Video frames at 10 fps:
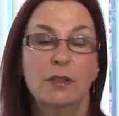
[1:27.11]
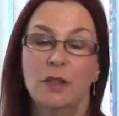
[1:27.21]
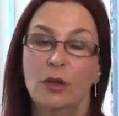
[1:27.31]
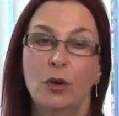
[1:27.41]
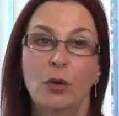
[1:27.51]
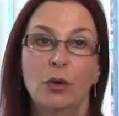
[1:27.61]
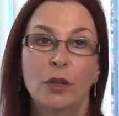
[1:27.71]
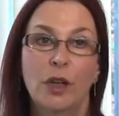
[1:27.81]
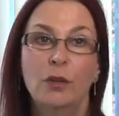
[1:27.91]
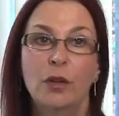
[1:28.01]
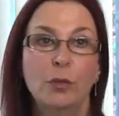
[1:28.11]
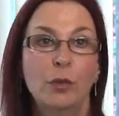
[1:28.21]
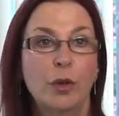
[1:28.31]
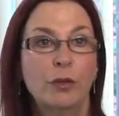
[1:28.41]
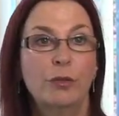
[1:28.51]
Give us a call on
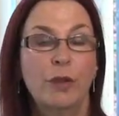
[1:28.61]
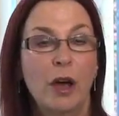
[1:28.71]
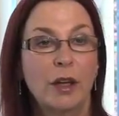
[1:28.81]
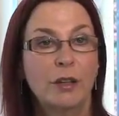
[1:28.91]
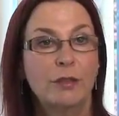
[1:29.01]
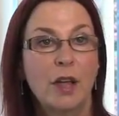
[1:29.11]
0115